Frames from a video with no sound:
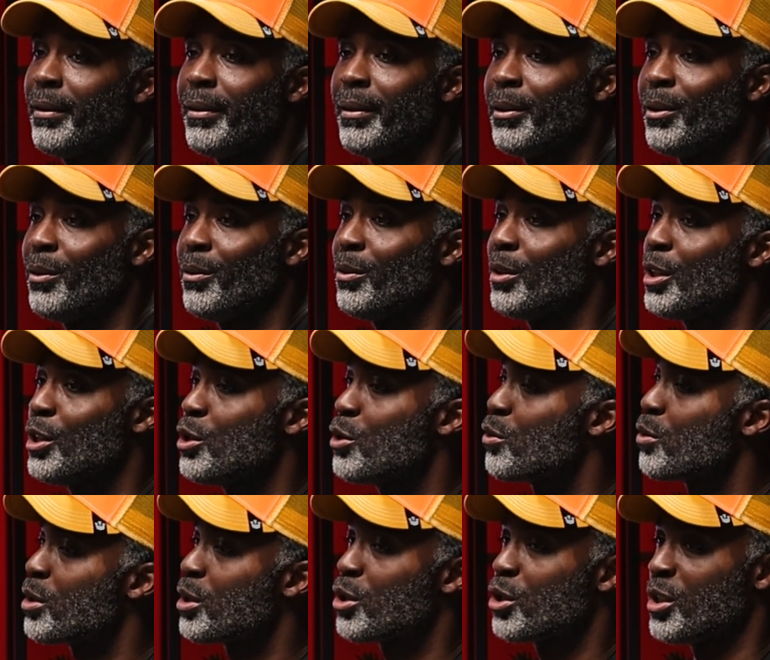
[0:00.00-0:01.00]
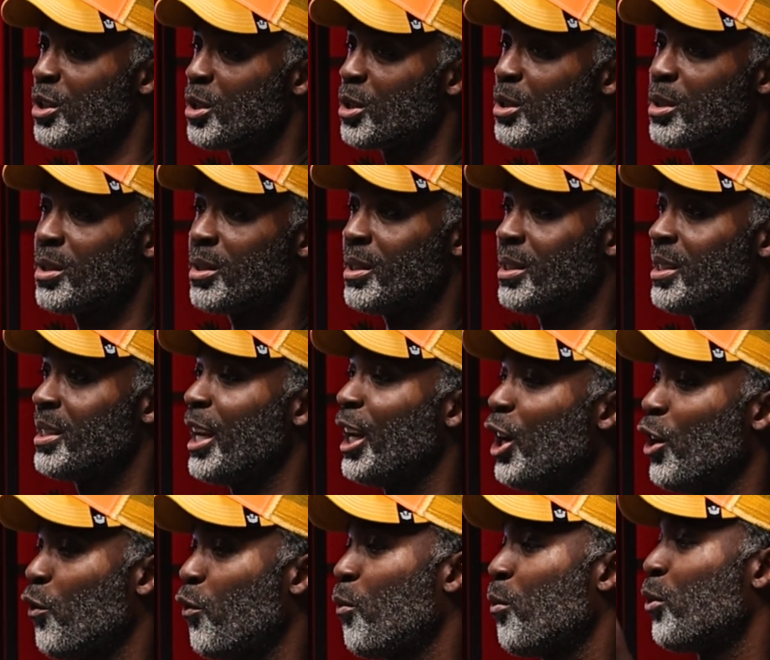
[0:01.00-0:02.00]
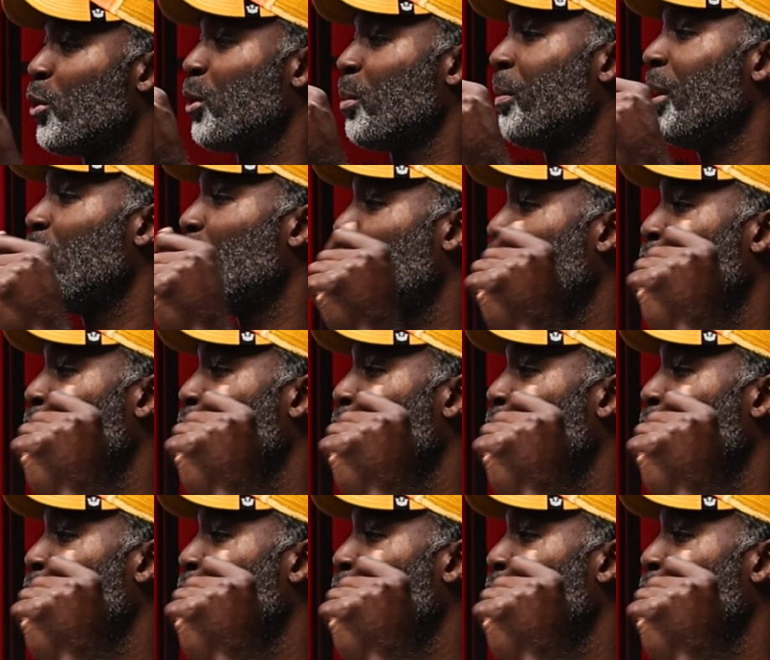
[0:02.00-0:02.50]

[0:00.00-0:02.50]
you know, just to speak